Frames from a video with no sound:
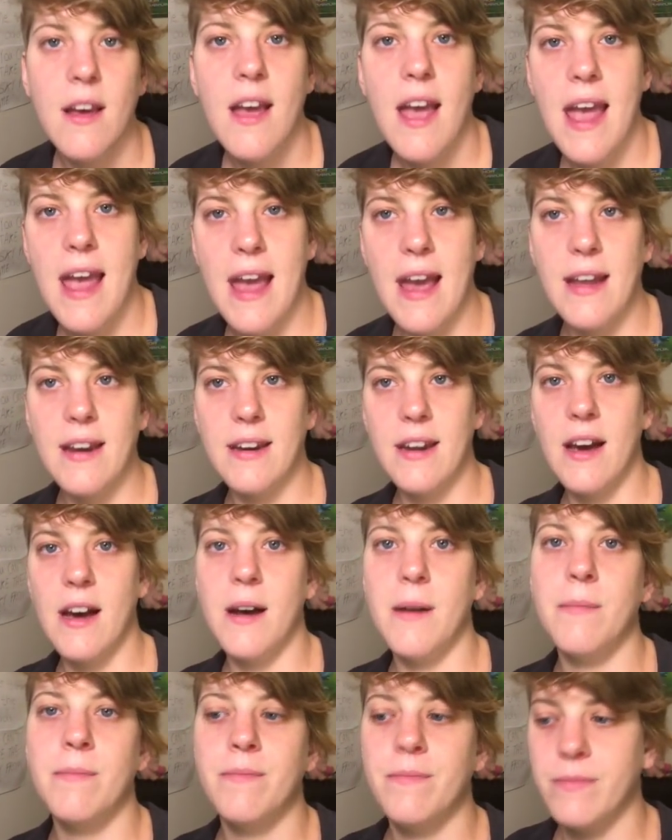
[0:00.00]

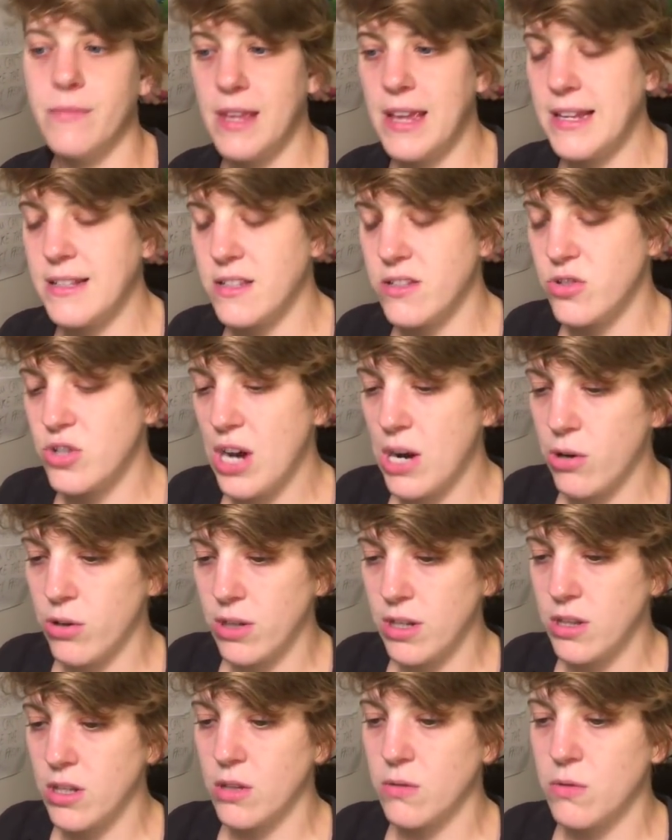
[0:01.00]
And it's
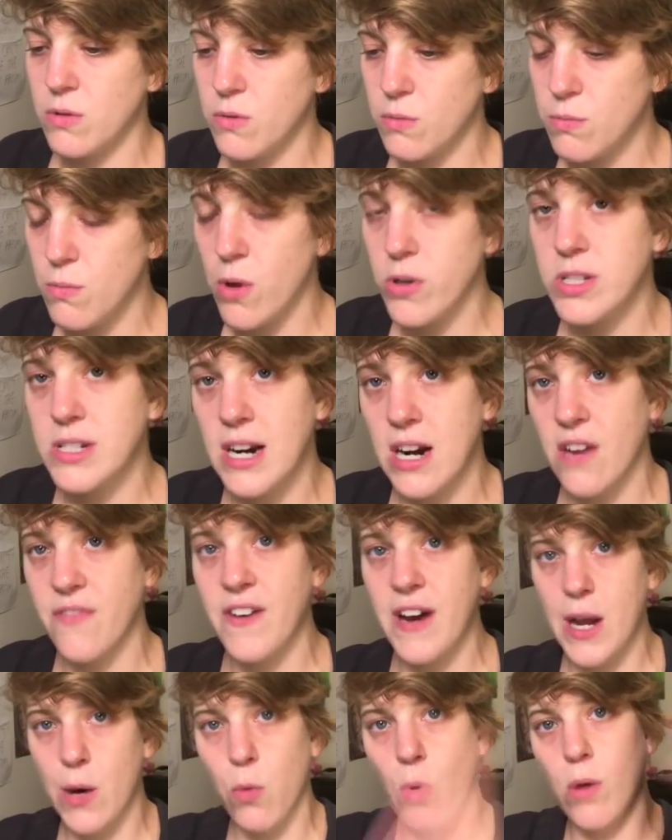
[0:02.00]
generally the most
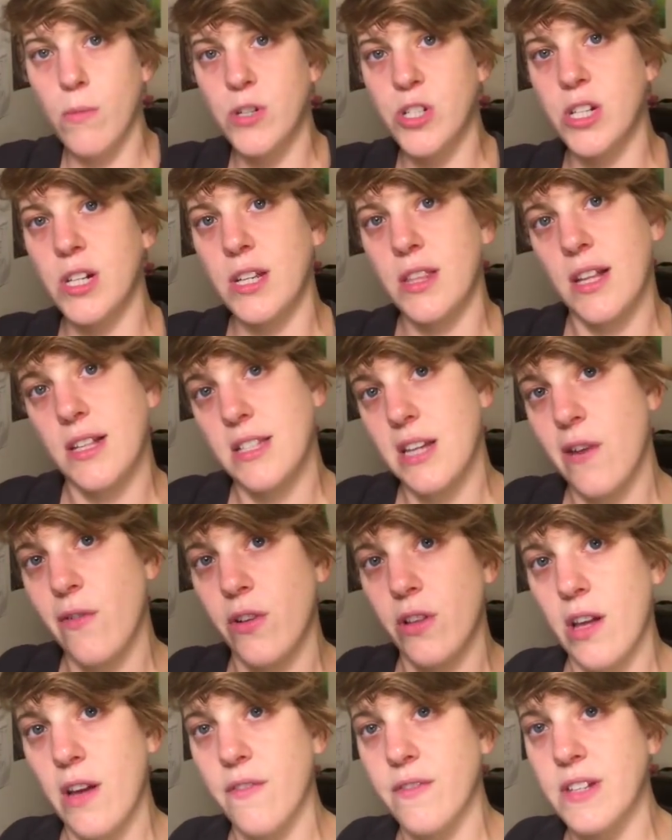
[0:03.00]
terrifying war machine that's ever
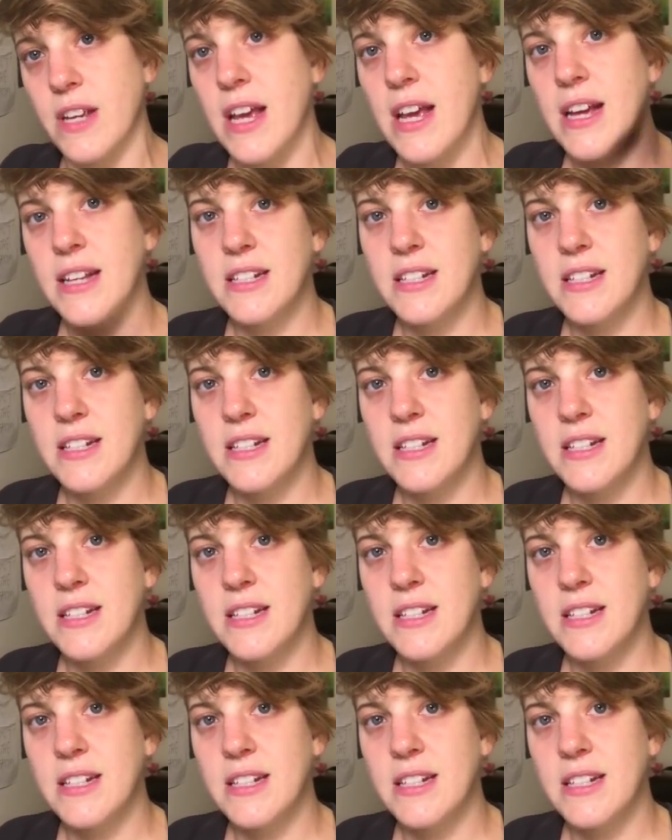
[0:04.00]
lived.